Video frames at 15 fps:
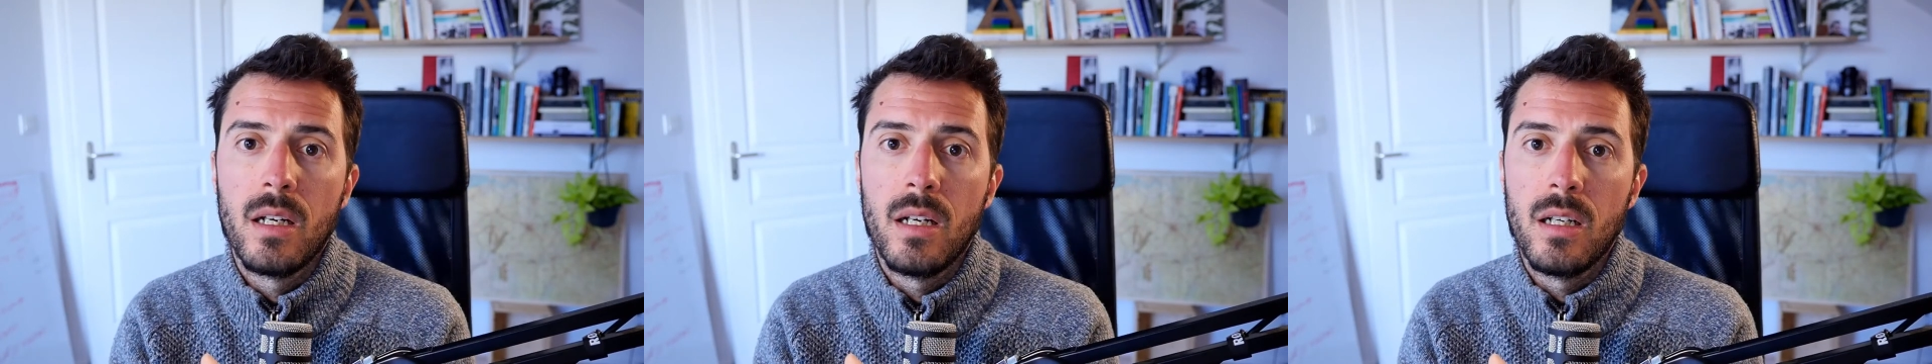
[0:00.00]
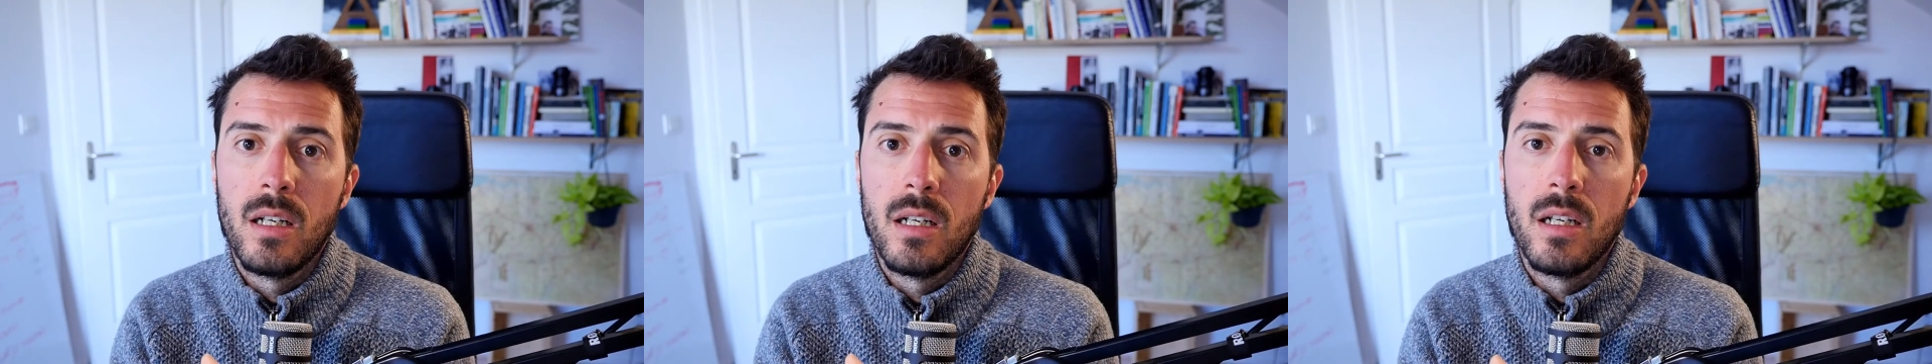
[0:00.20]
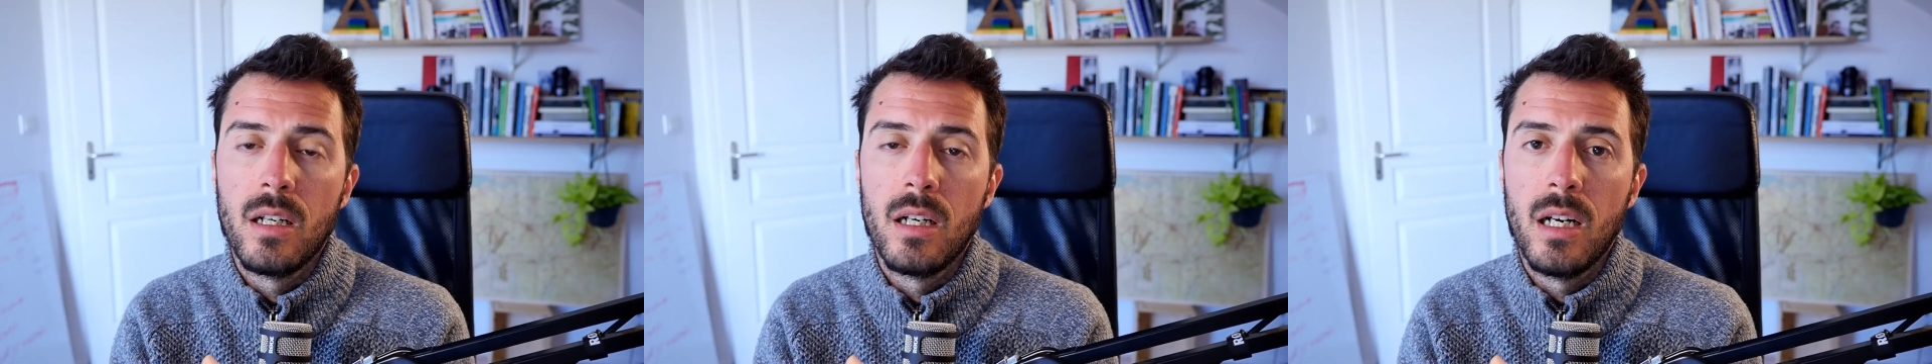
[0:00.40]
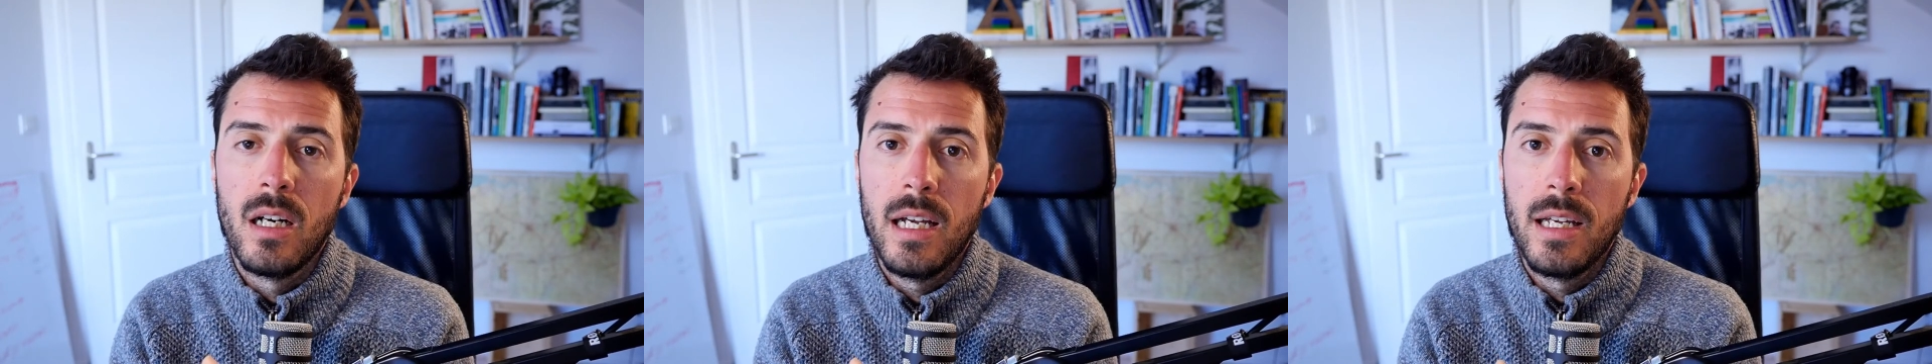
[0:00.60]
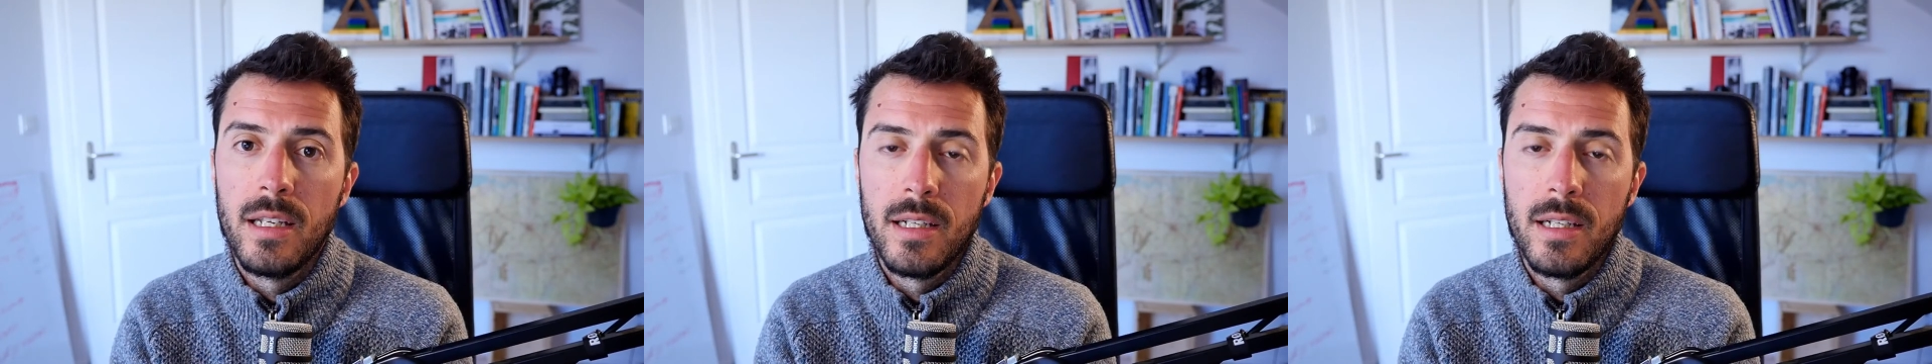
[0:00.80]
Uh,
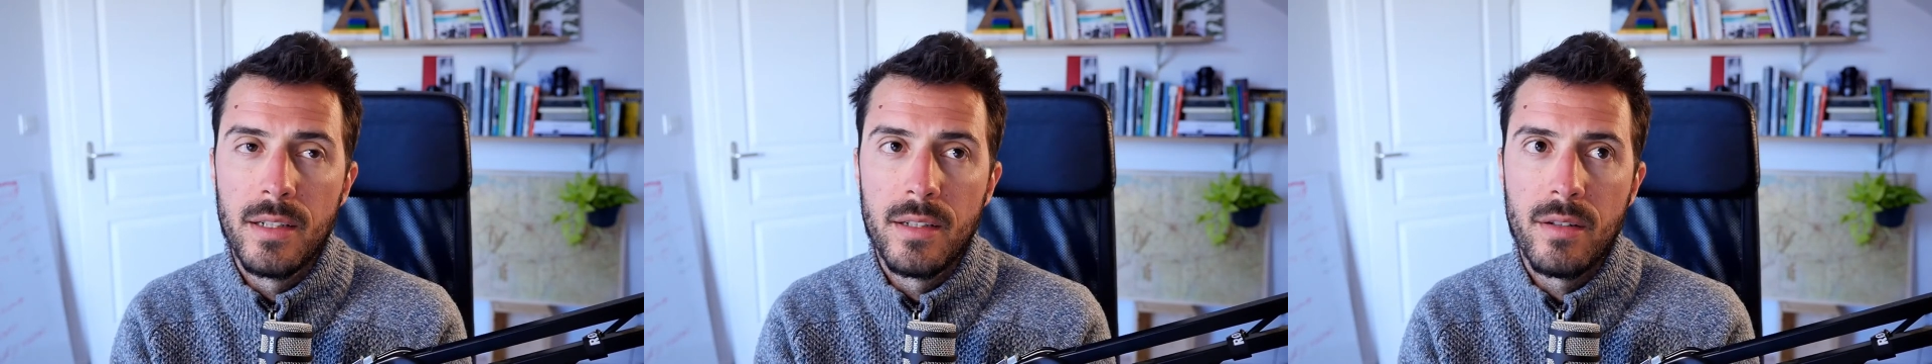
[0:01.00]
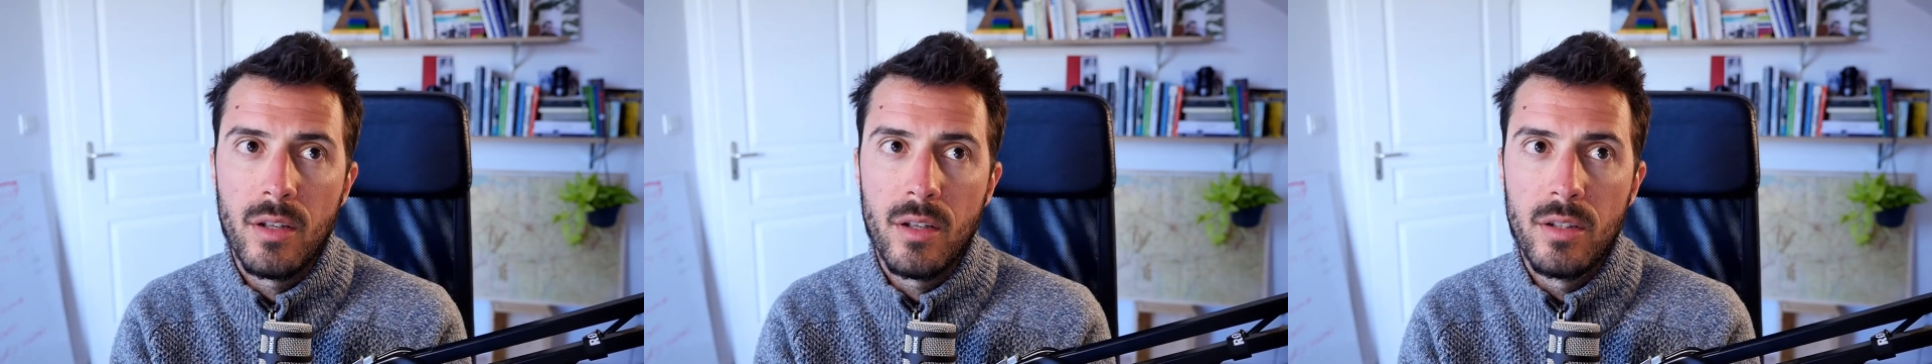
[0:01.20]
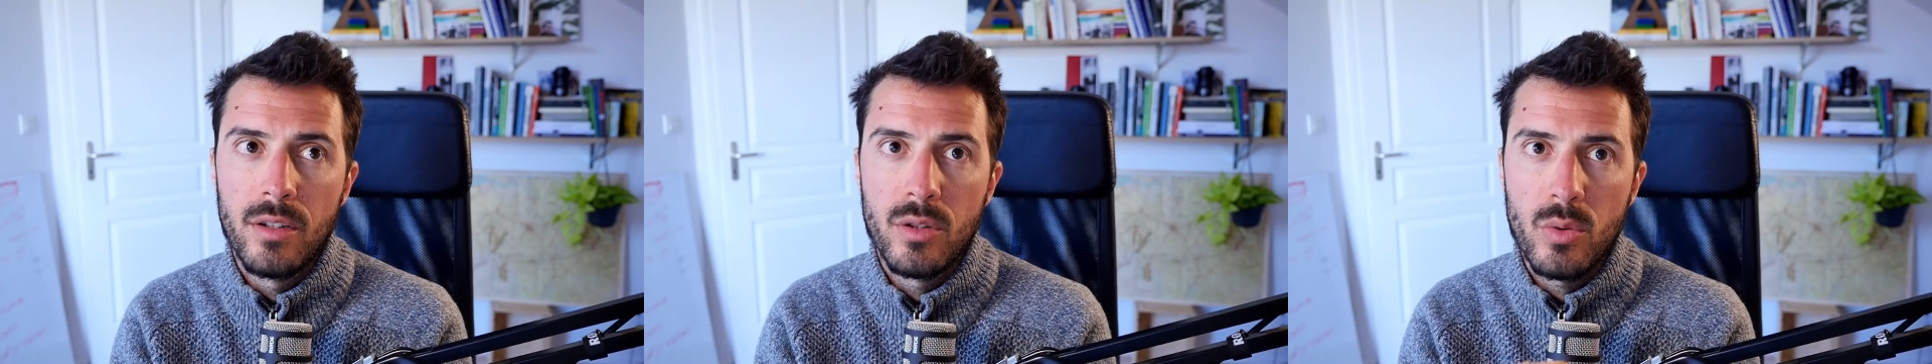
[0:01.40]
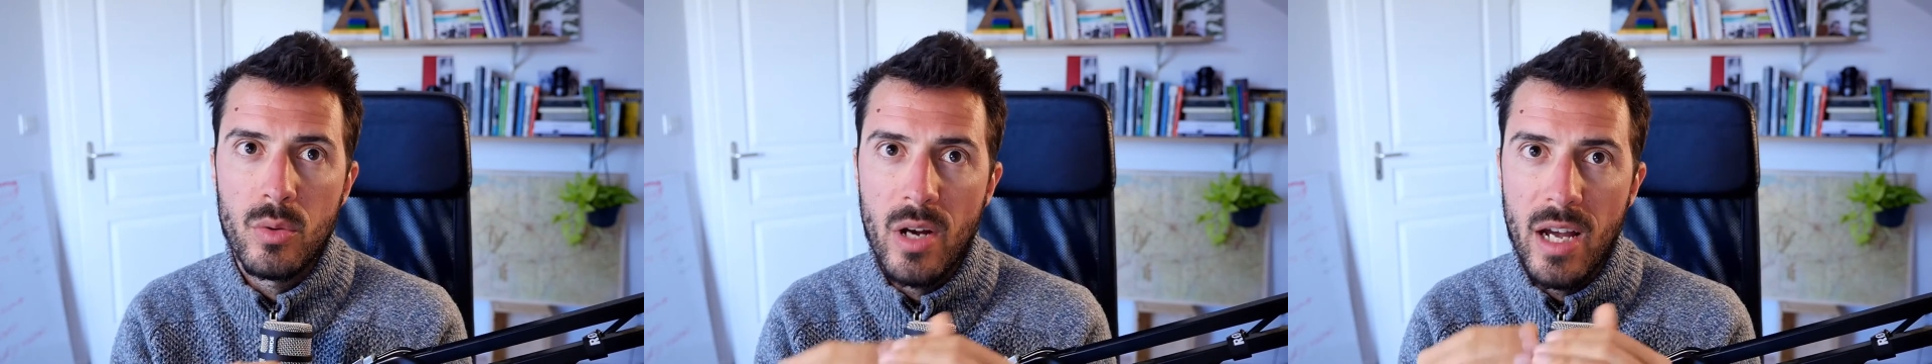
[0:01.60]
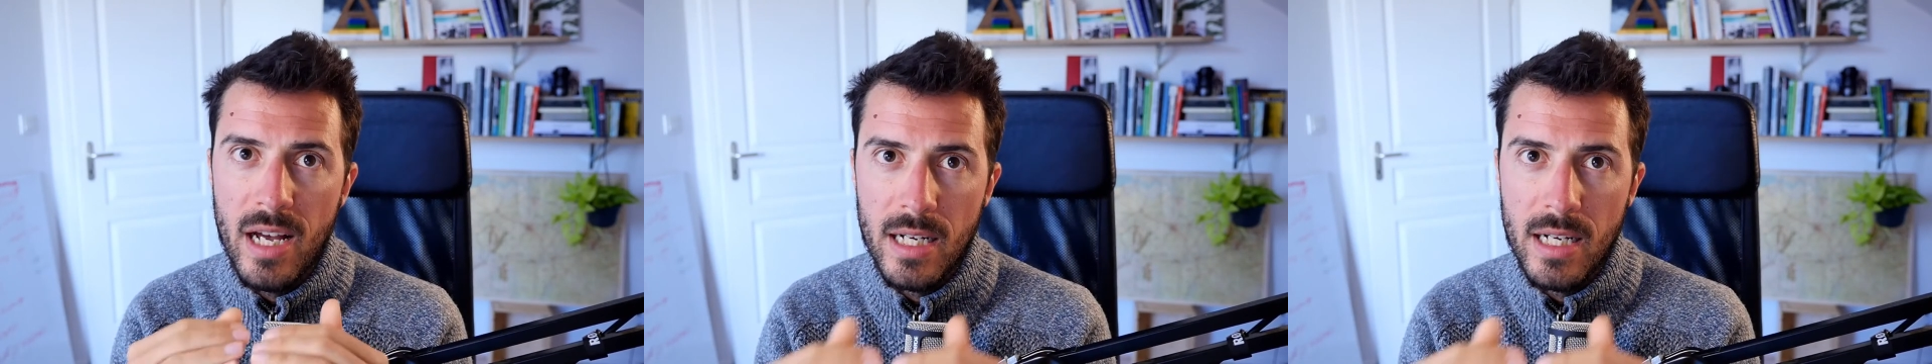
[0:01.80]
and you
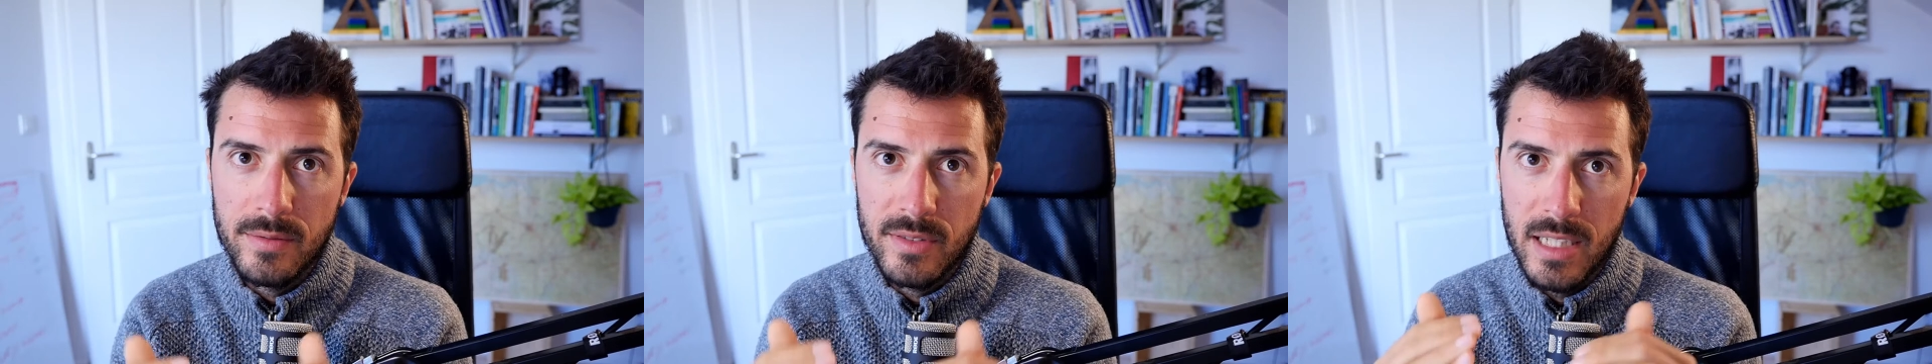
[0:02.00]
have